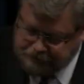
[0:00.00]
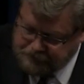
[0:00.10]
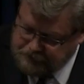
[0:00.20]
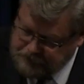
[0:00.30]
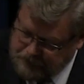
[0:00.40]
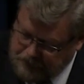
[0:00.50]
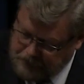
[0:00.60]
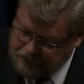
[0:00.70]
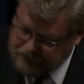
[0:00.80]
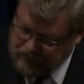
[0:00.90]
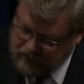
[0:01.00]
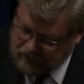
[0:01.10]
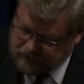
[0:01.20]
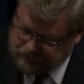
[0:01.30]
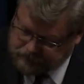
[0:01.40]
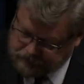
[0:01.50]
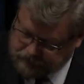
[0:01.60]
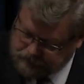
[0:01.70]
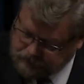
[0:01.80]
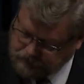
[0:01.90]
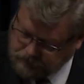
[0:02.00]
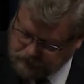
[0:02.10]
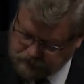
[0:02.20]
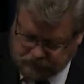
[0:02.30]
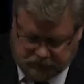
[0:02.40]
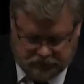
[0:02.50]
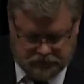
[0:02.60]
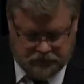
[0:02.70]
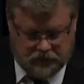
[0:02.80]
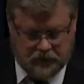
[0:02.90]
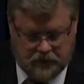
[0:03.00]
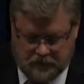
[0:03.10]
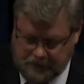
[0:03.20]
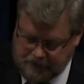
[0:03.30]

No one is speaking in this clip.